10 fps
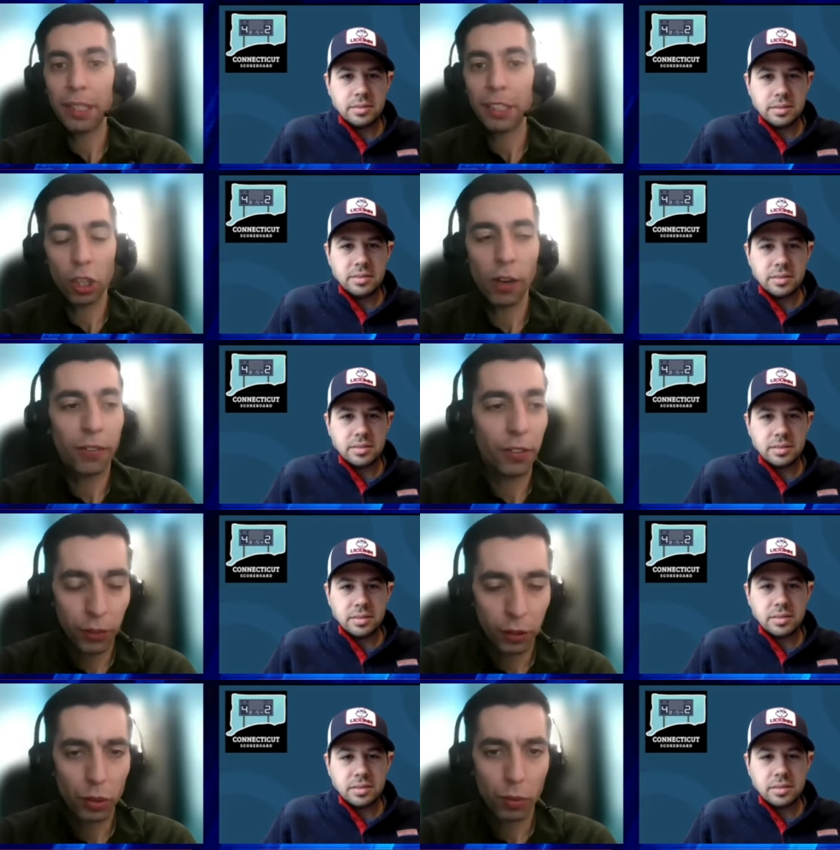Speaker 1: I saw for the
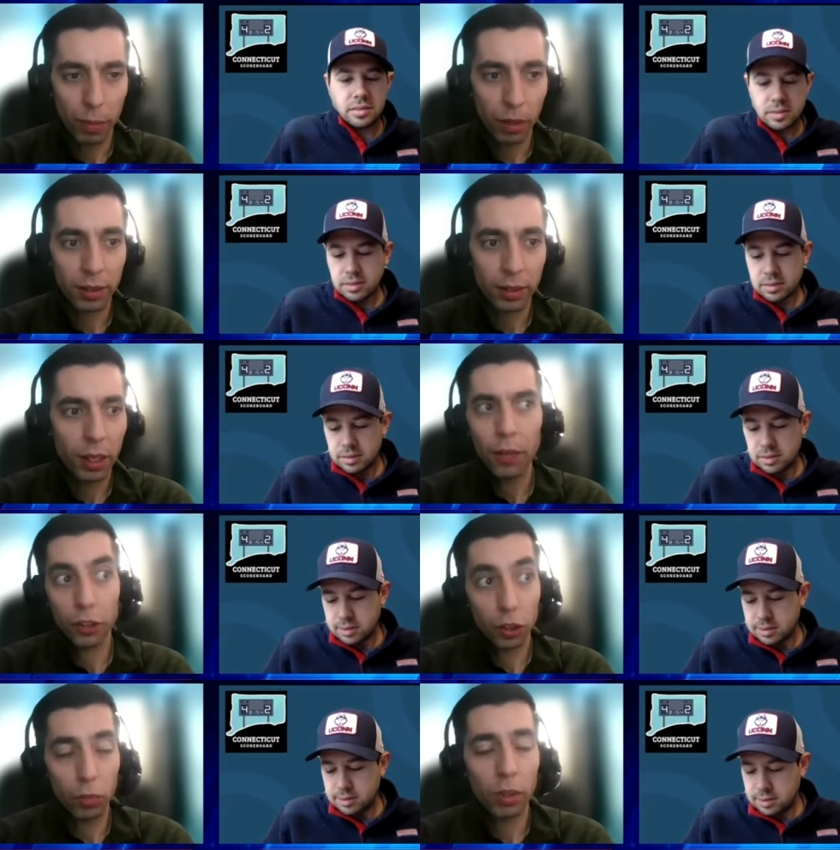first three months,
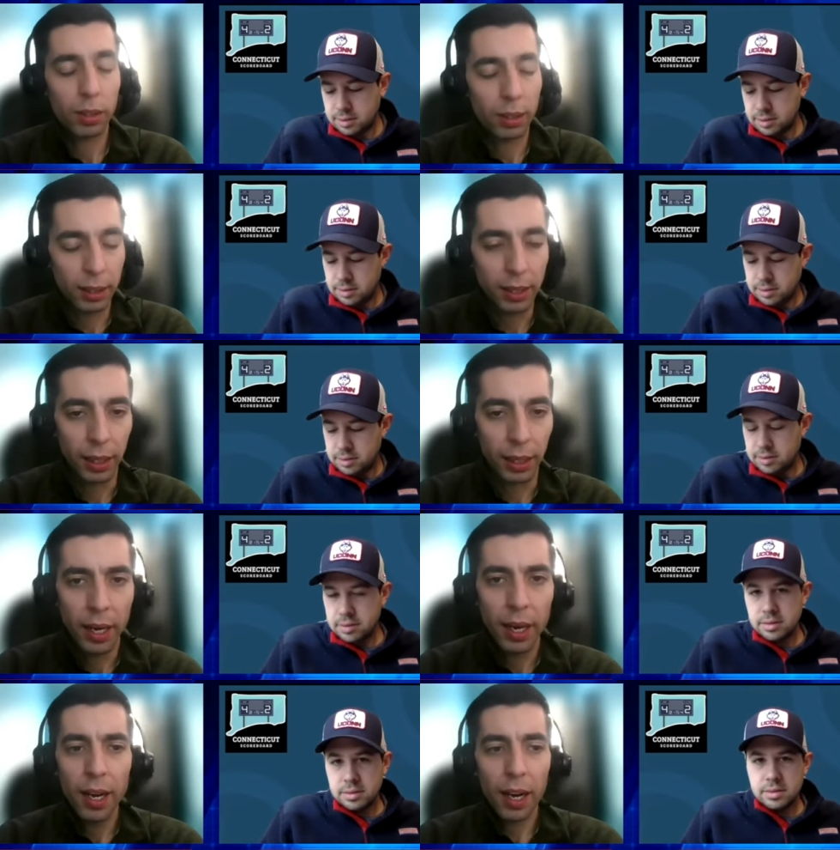first two months of the season.
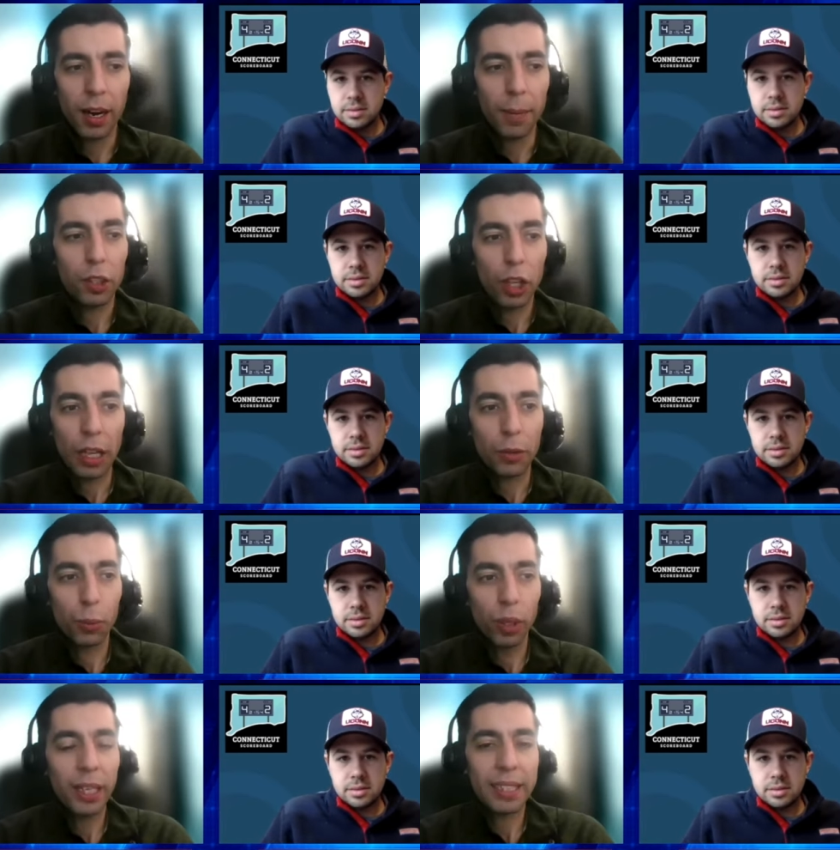Um, it's
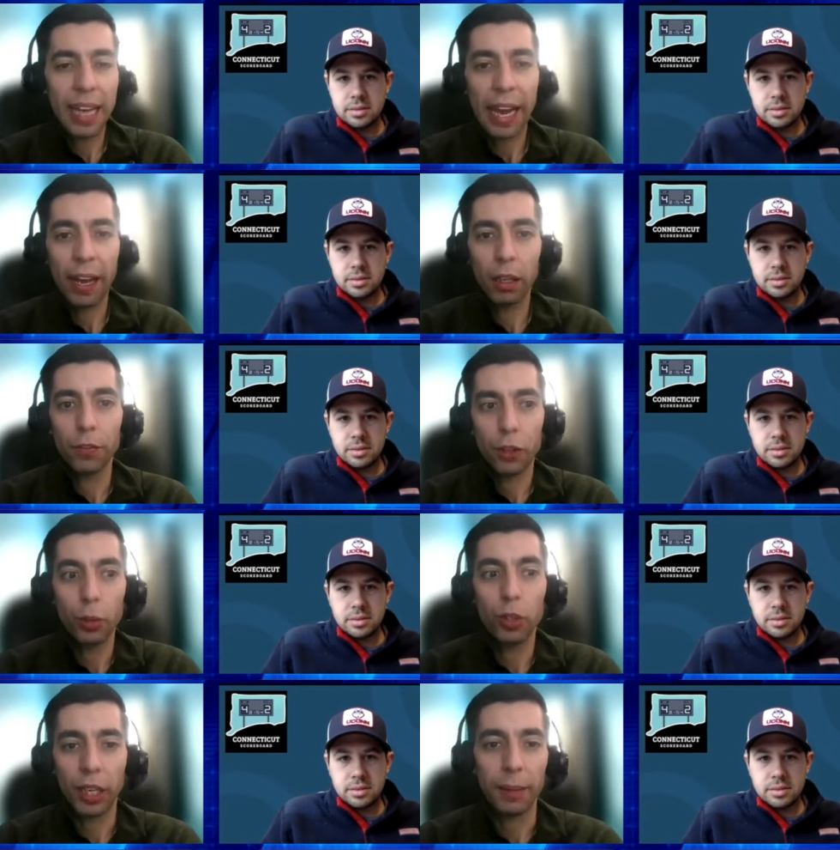really a tale of two
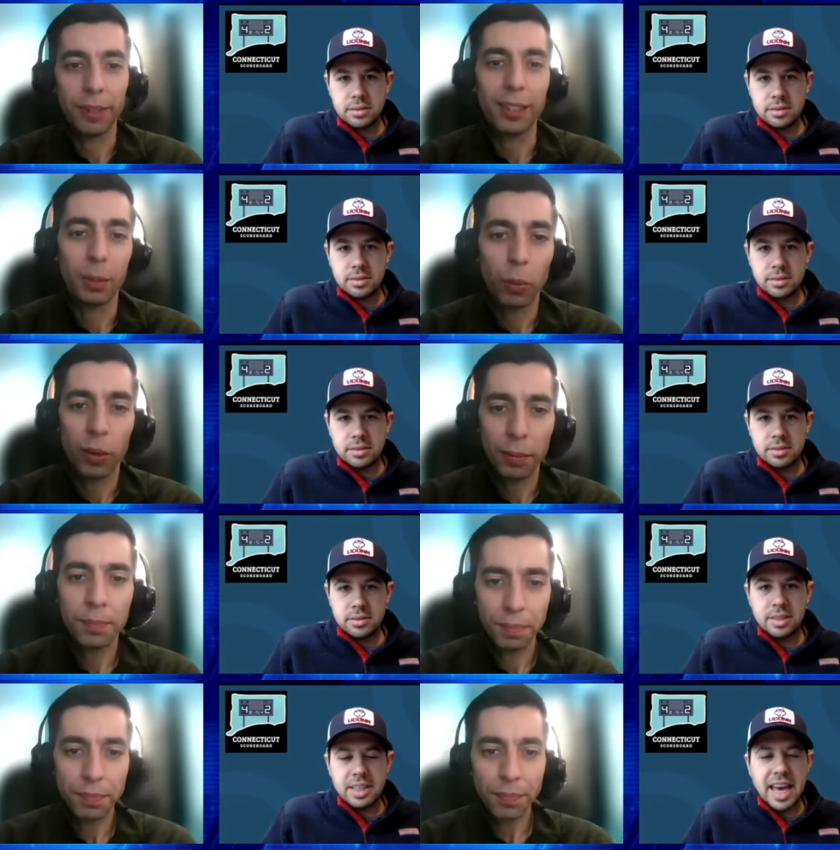teams at this point.
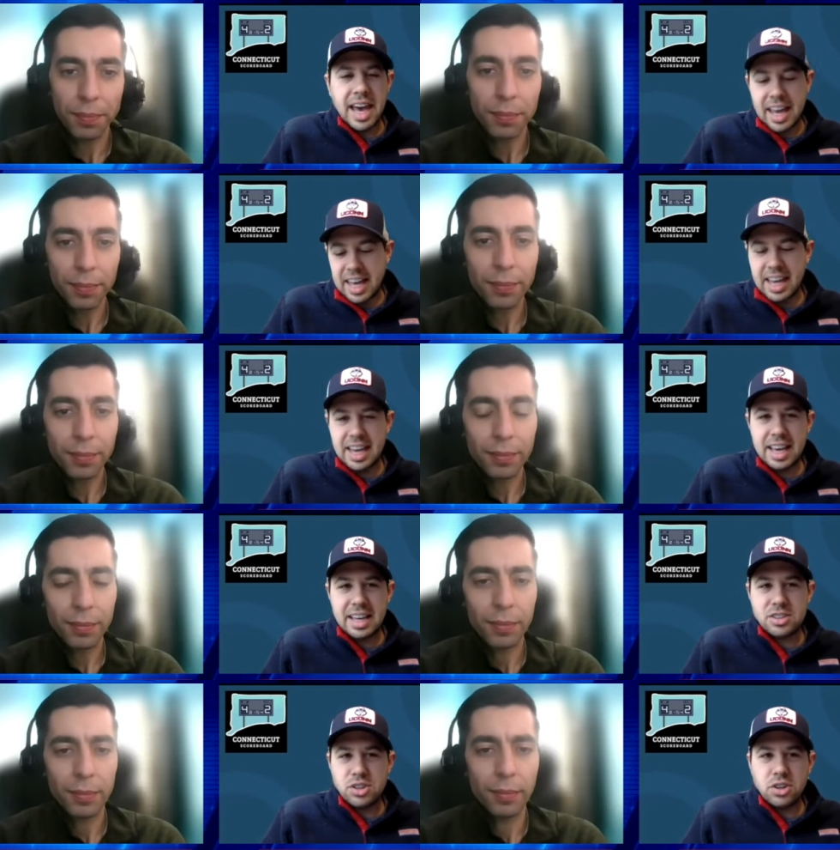
Speaker 2: Yeah,
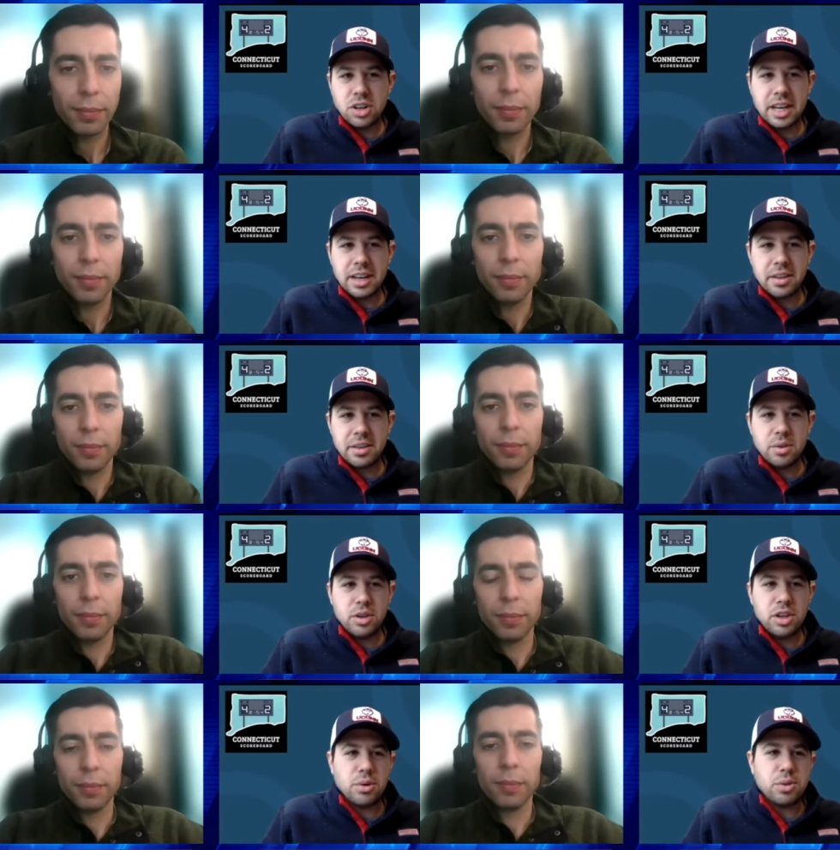as you look at
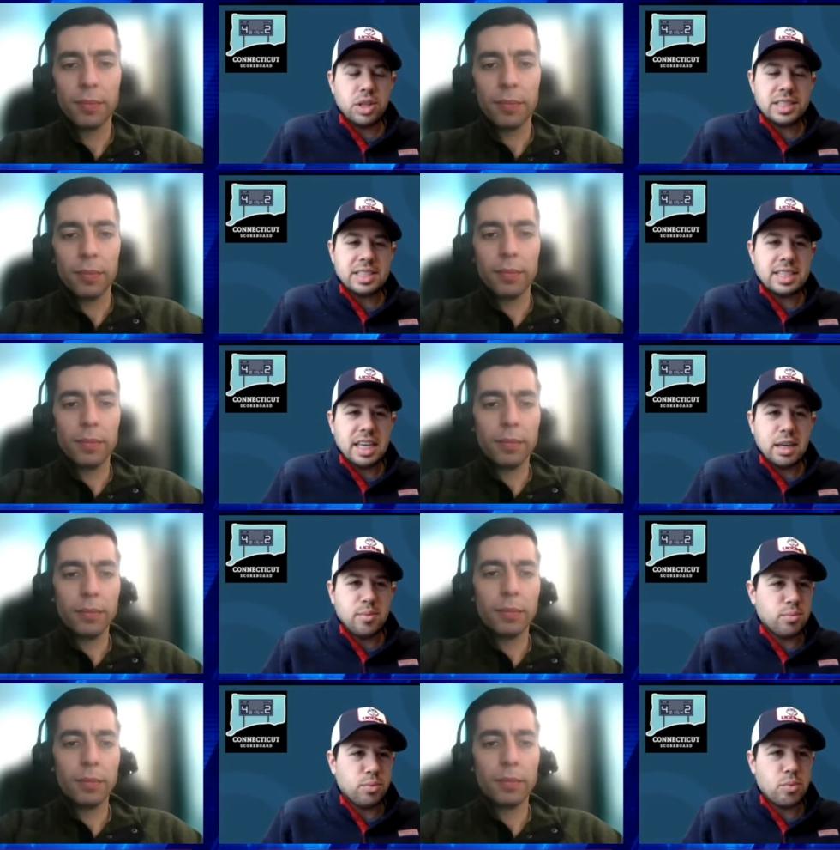you know this
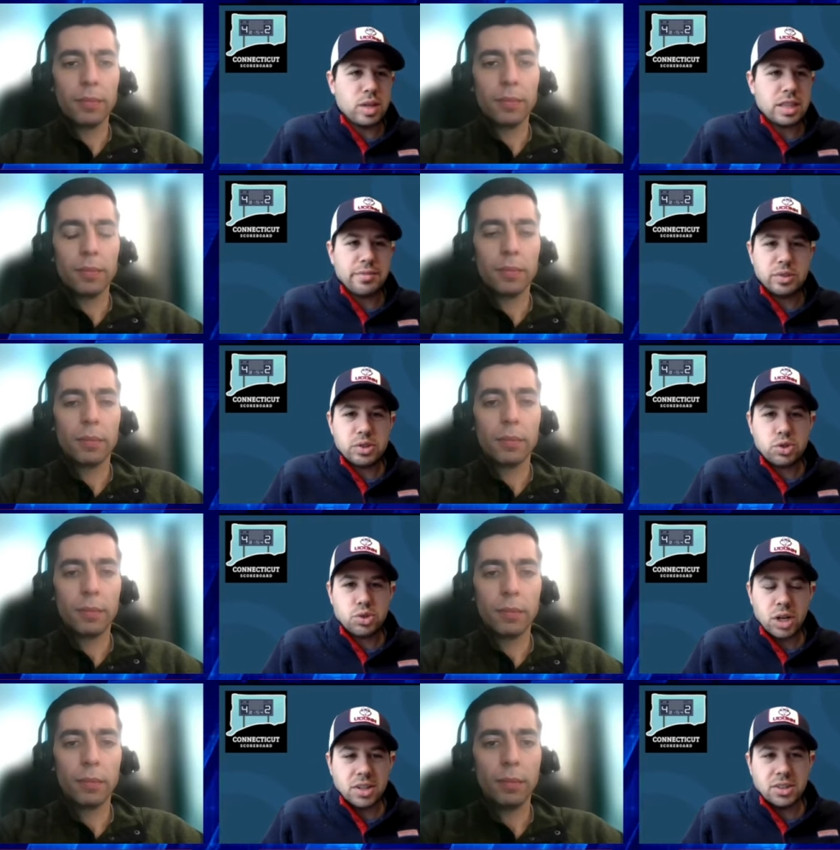team, what when they've
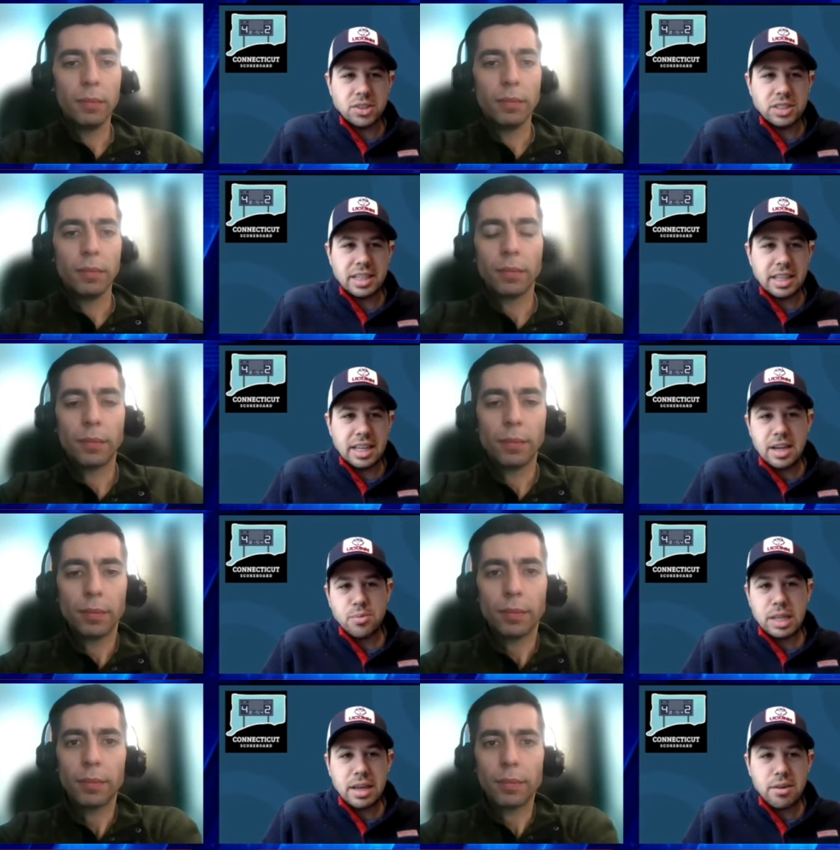struggled and and
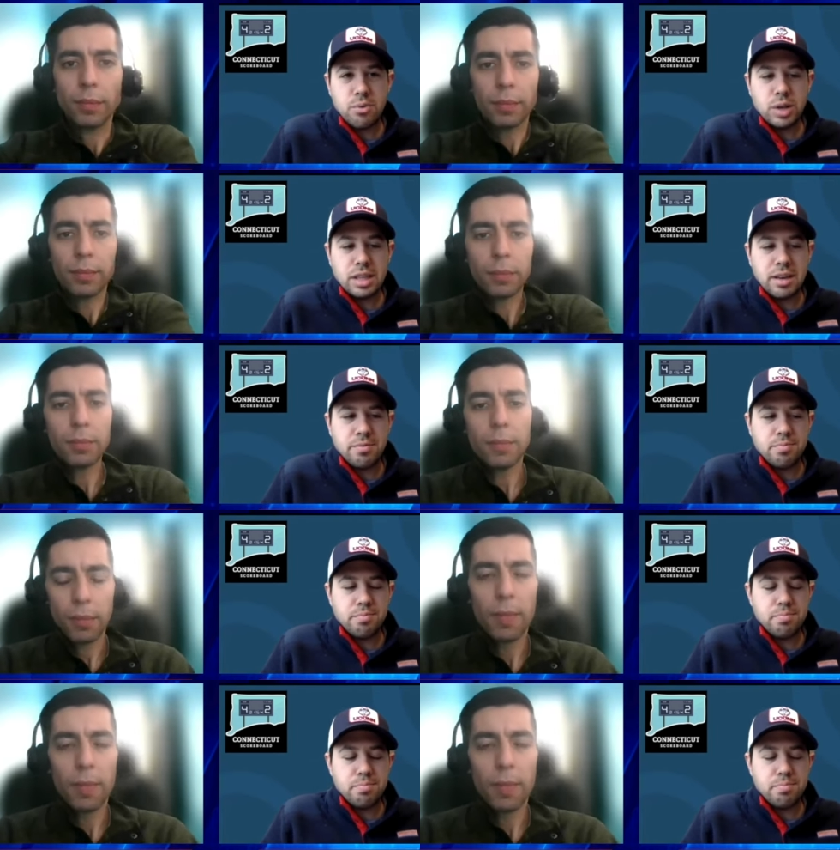then when they when they've